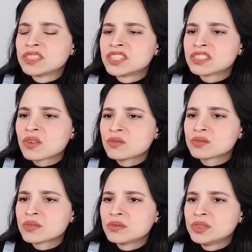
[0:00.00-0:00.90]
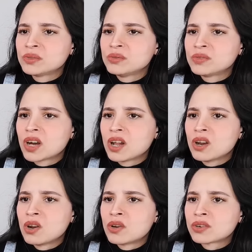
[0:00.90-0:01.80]
She's also going to
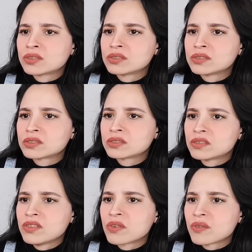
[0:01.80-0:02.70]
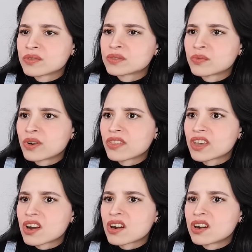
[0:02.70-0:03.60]
alert the others where
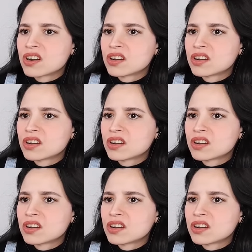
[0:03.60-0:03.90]
they are.